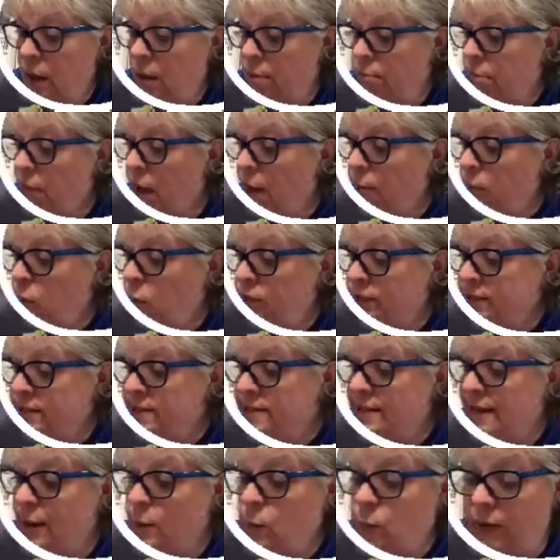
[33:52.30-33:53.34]
Mama would
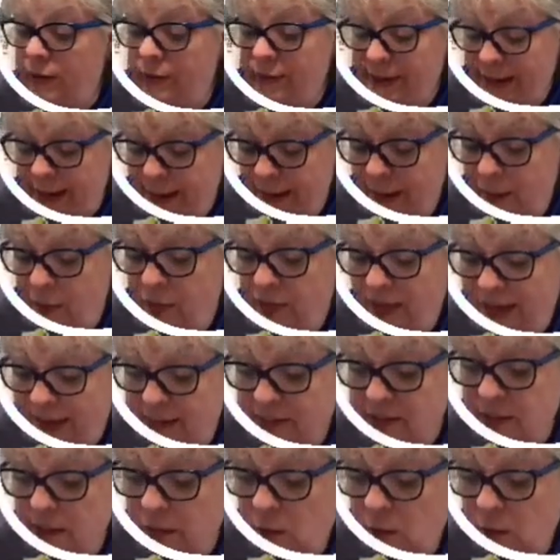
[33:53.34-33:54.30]
say, well, now that's a